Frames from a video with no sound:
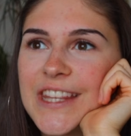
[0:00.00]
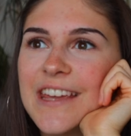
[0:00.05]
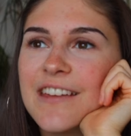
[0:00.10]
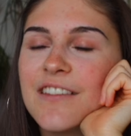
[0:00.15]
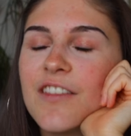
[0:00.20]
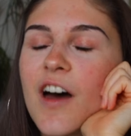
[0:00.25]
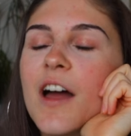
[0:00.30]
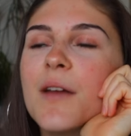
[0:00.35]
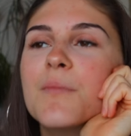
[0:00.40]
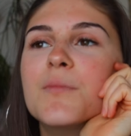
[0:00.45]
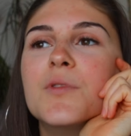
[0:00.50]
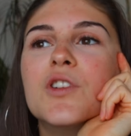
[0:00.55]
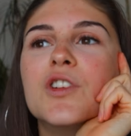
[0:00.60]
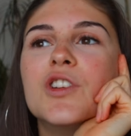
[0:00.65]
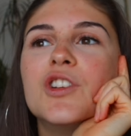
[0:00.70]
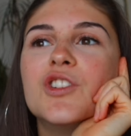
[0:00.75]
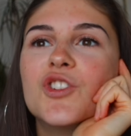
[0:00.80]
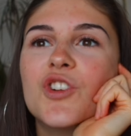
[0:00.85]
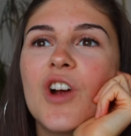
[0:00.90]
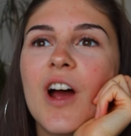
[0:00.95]
thing that I'm going
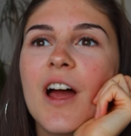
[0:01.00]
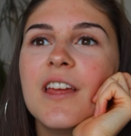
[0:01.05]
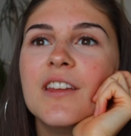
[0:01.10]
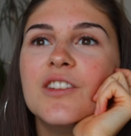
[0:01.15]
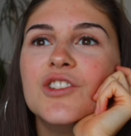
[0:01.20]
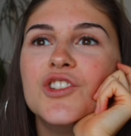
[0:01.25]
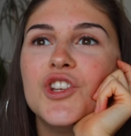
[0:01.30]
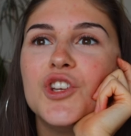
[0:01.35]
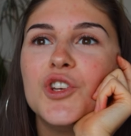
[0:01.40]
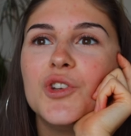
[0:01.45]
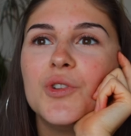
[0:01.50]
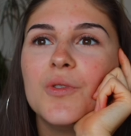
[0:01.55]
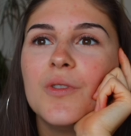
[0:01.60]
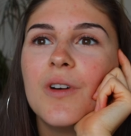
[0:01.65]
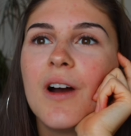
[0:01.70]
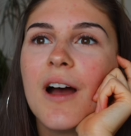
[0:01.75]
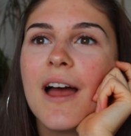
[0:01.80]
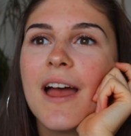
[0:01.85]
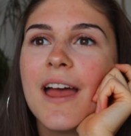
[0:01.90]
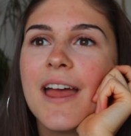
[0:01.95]
to try and
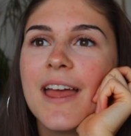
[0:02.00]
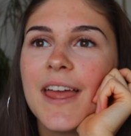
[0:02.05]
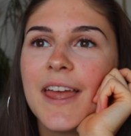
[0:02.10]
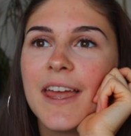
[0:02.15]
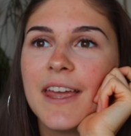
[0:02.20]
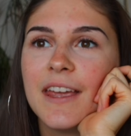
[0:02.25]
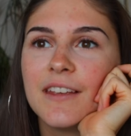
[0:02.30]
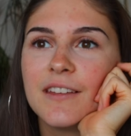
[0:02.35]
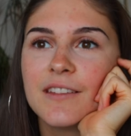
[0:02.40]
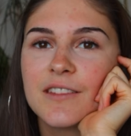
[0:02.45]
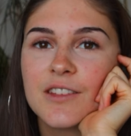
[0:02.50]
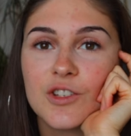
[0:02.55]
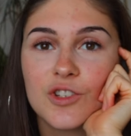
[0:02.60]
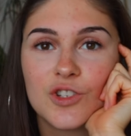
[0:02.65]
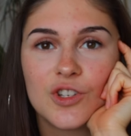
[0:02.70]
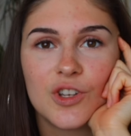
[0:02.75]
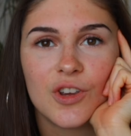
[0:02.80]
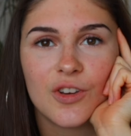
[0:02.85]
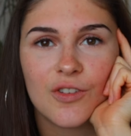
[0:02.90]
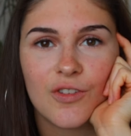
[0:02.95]
do is
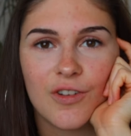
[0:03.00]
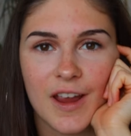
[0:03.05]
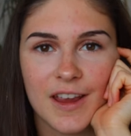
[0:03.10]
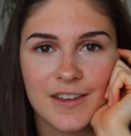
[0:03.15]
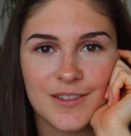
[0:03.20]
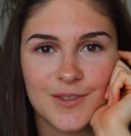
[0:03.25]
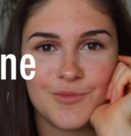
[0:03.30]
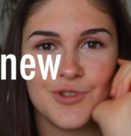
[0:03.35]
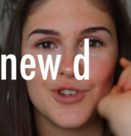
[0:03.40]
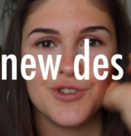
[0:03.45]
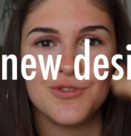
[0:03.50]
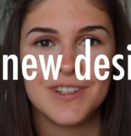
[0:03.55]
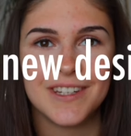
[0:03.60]
to create some new